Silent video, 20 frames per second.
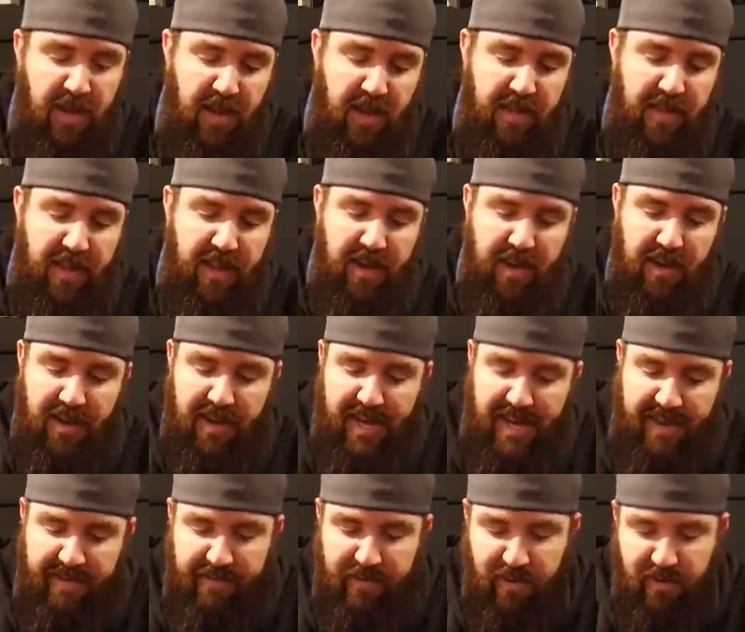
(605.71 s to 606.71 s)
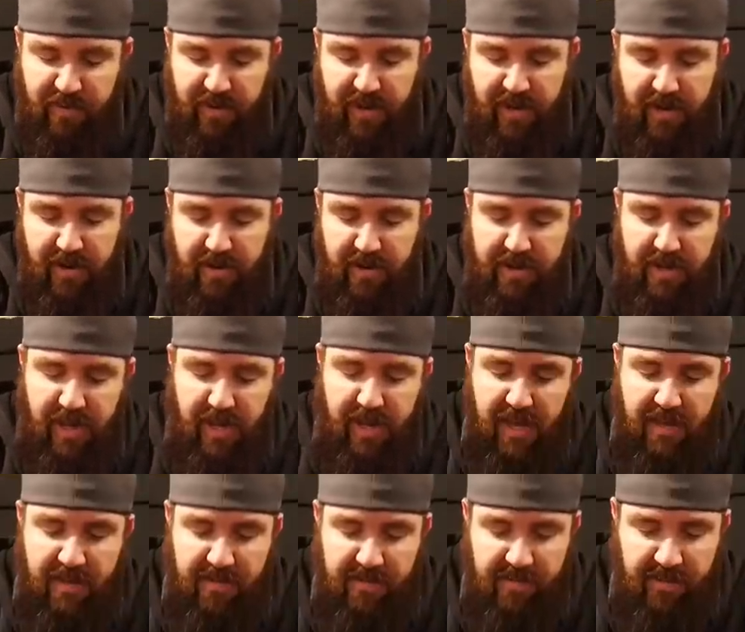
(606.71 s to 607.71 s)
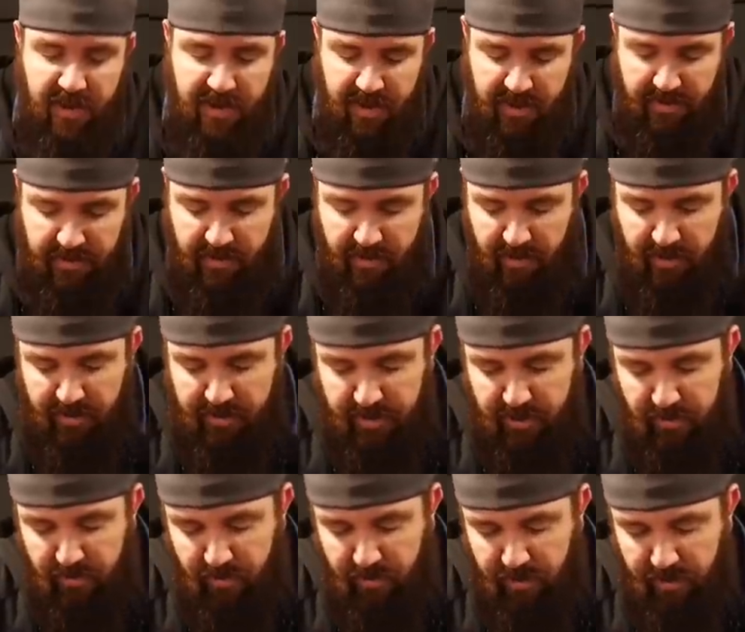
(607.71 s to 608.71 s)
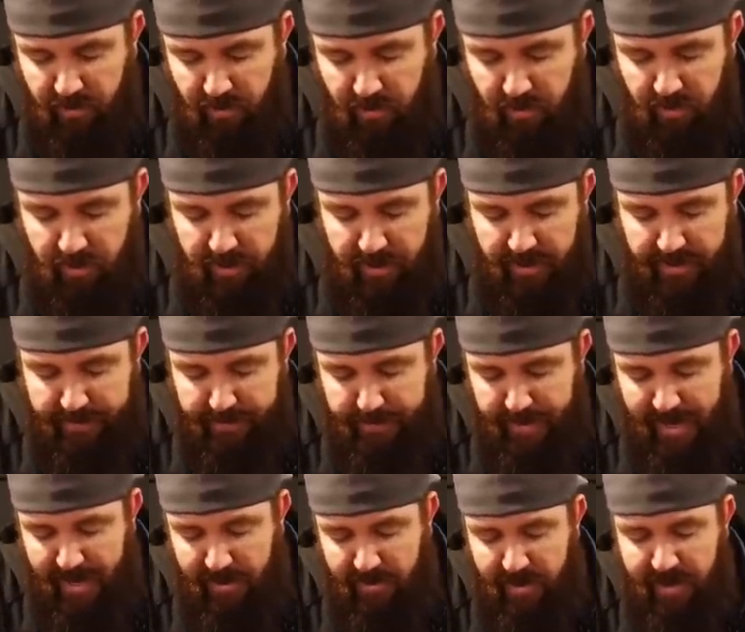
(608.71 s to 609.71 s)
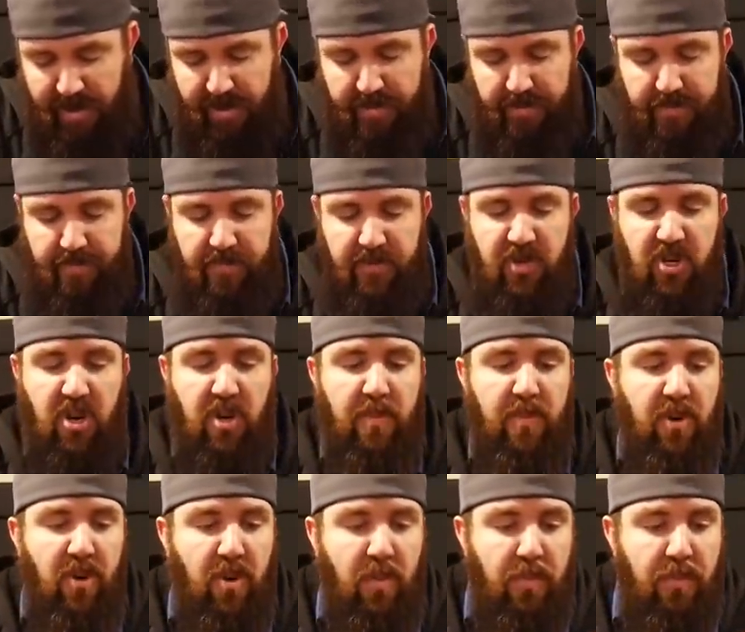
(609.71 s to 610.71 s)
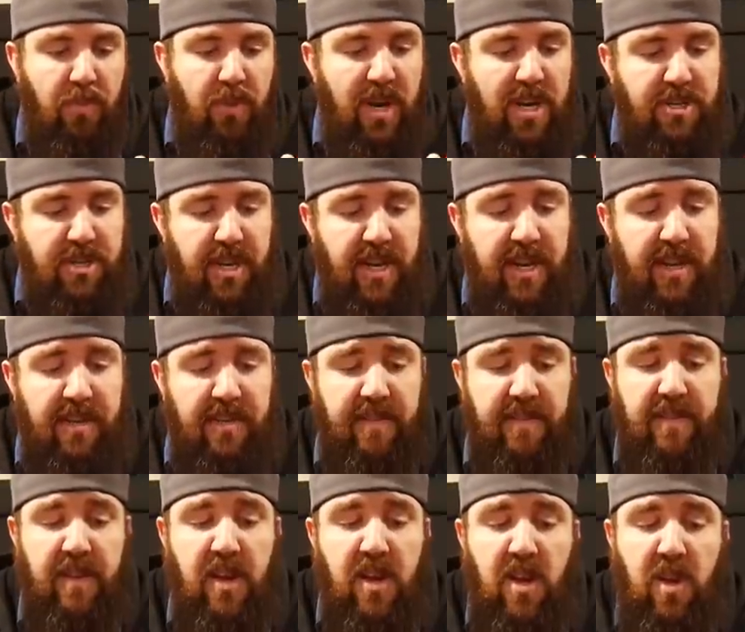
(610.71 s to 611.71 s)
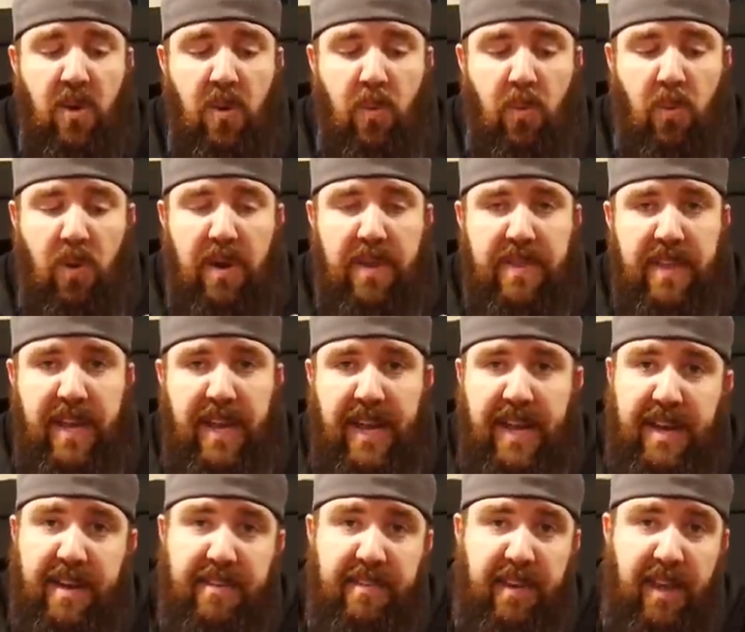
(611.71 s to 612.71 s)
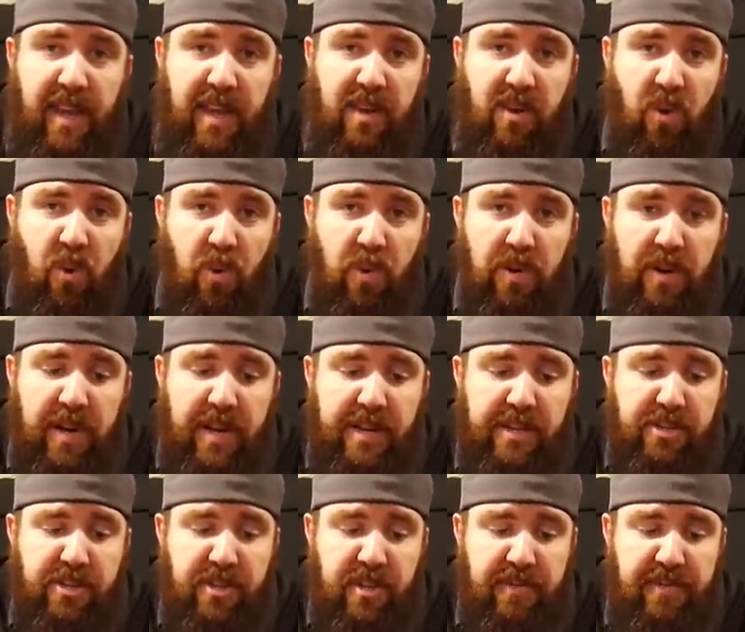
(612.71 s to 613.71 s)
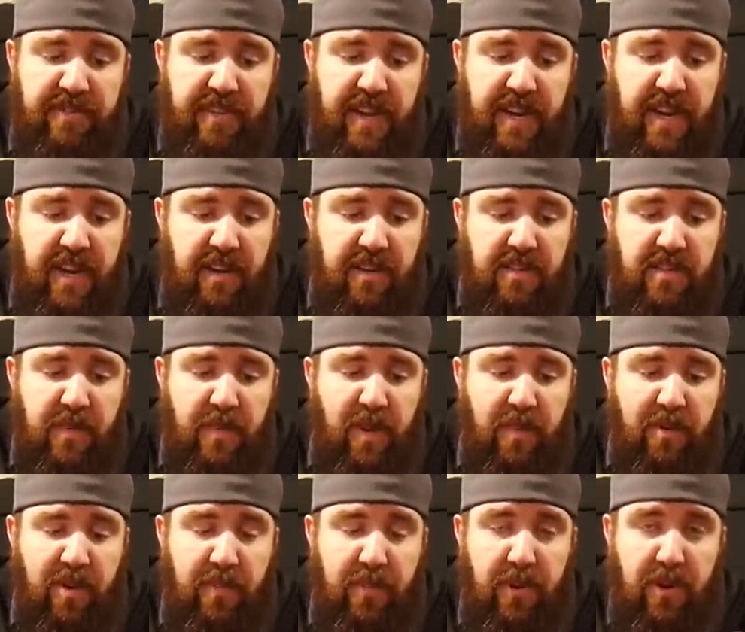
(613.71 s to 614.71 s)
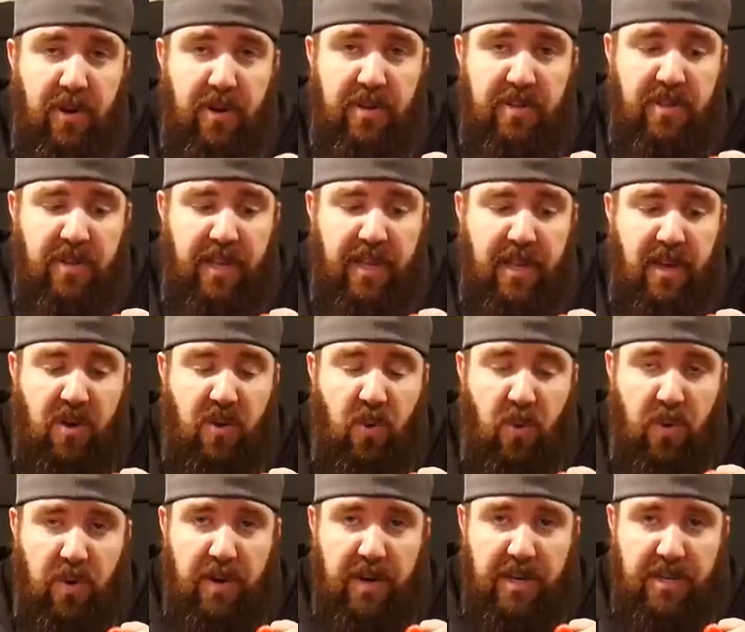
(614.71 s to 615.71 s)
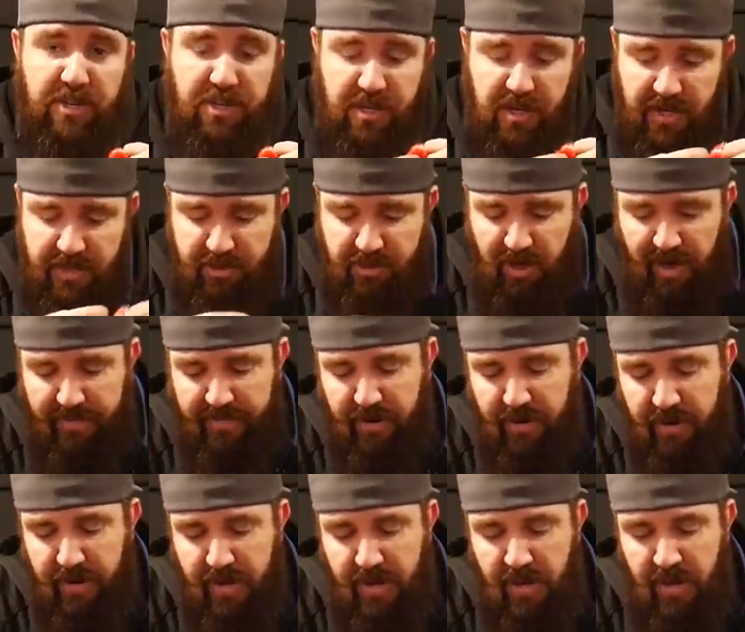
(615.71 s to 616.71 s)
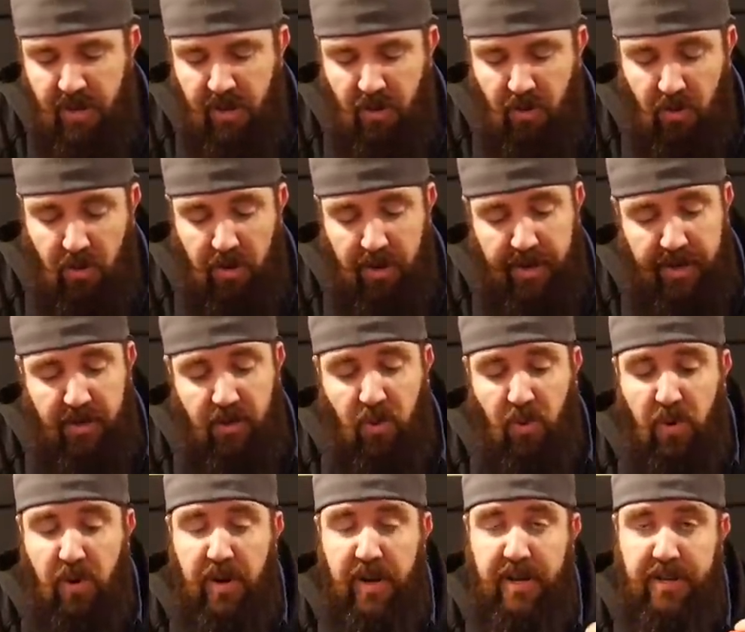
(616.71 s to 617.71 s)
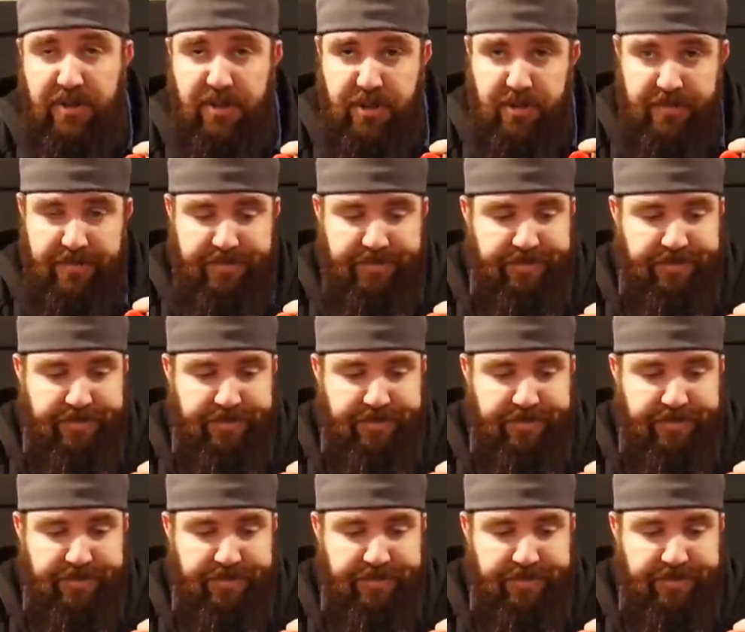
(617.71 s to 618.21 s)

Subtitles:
And then last, over here on the ends, there are two little battery terminal brush ends, one that has a quarter inch fitting to be able to put onto like a quarter inch nut driver or a quarter inch